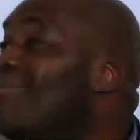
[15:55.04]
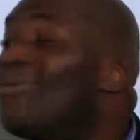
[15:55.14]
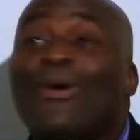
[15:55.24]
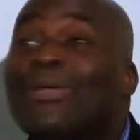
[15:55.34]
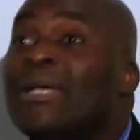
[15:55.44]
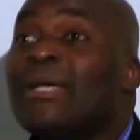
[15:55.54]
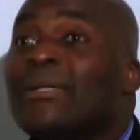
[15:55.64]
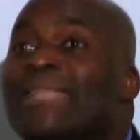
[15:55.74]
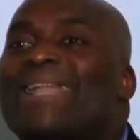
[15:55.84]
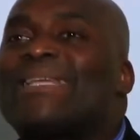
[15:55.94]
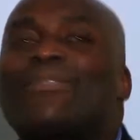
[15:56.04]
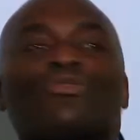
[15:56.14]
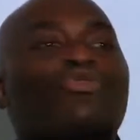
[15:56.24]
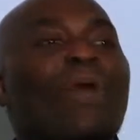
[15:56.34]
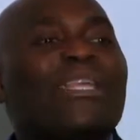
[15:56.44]
I'm going. That's how
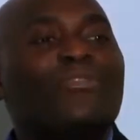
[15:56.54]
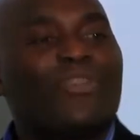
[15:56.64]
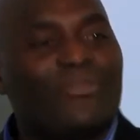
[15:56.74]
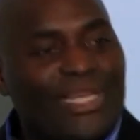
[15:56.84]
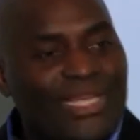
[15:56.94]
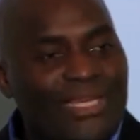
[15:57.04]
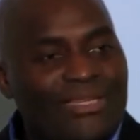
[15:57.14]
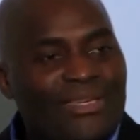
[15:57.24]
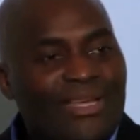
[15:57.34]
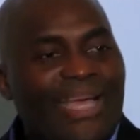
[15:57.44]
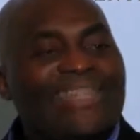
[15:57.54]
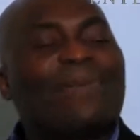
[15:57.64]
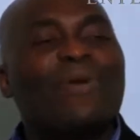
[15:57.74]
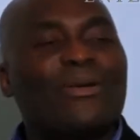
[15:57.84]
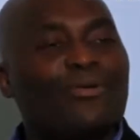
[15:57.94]
to cry in front of the kids. And
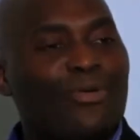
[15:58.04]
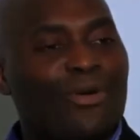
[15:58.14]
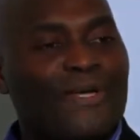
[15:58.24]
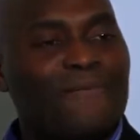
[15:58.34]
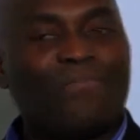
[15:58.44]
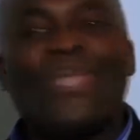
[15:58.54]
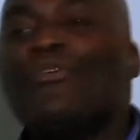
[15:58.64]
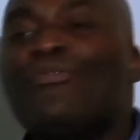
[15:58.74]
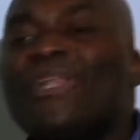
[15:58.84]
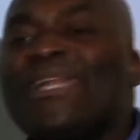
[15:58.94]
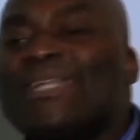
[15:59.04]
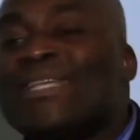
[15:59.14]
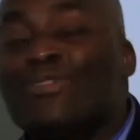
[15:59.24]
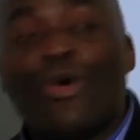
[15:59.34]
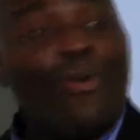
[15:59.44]
then I want to go. And you feel like
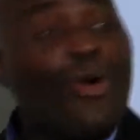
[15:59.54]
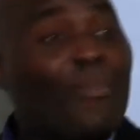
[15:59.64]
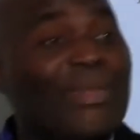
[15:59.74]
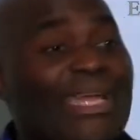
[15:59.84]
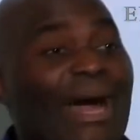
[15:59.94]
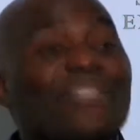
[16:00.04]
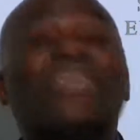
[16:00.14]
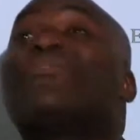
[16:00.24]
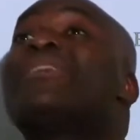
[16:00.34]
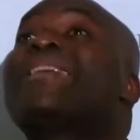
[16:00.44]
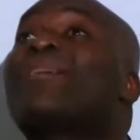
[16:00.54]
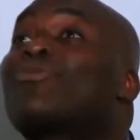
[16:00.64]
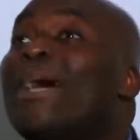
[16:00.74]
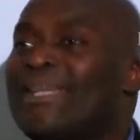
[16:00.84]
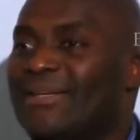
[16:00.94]
there's no hope in the house. Everyone start
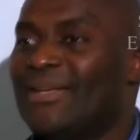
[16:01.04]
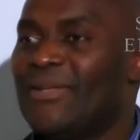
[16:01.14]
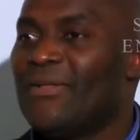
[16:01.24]
crying.